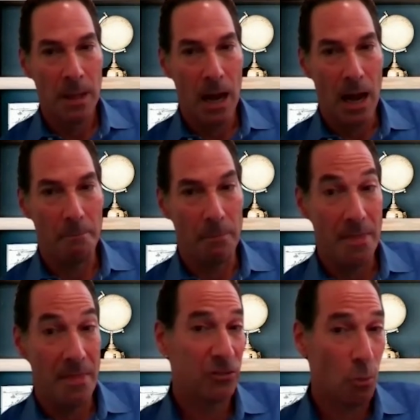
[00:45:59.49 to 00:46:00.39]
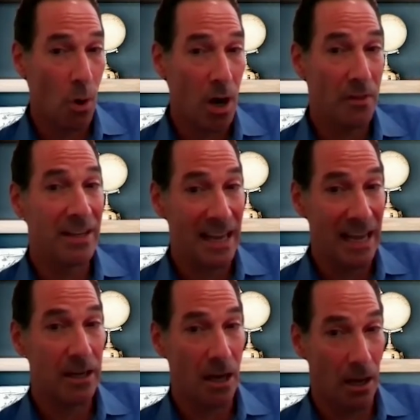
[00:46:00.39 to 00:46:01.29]
Um, and that's where the
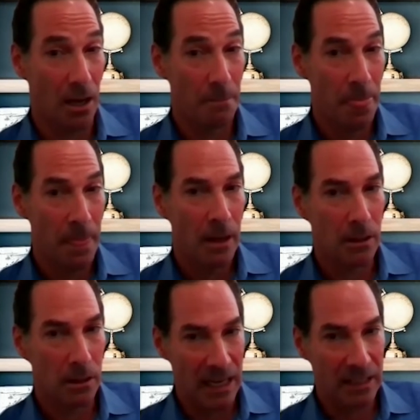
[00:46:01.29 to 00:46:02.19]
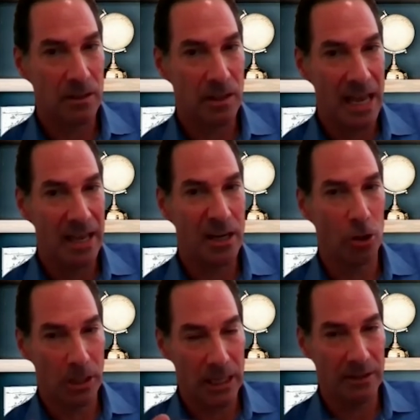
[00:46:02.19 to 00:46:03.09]
data, collecting the data,
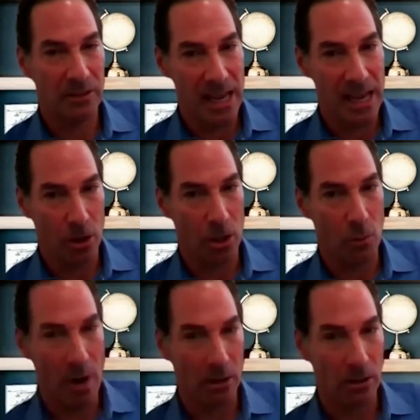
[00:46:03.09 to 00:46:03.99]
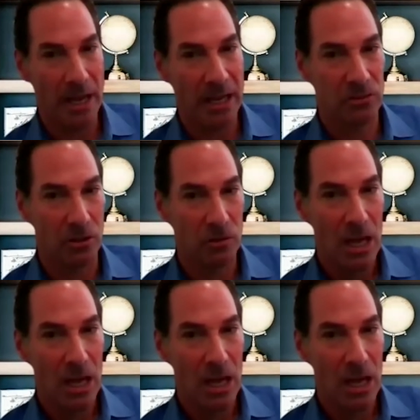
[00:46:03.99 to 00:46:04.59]
looking at the data on a regular basis,